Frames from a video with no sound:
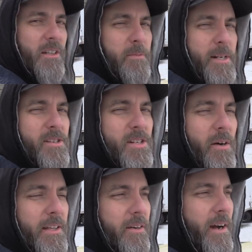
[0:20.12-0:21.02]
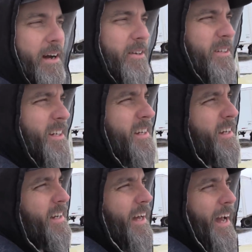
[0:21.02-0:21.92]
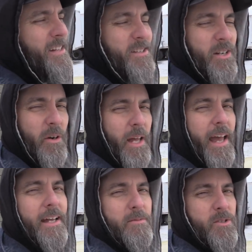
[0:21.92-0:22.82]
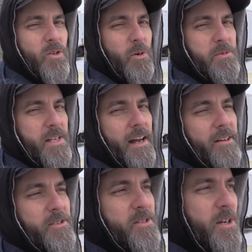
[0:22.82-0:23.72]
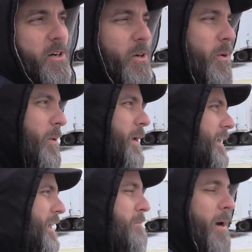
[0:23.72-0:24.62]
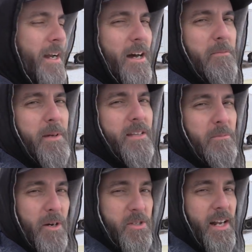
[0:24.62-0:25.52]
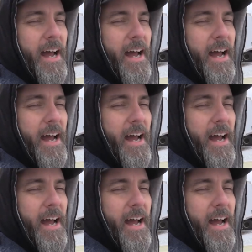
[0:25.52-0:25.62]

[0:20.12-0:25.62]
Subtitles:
little bit of snow on the ground, and snow can absorb sound, so it might not be the most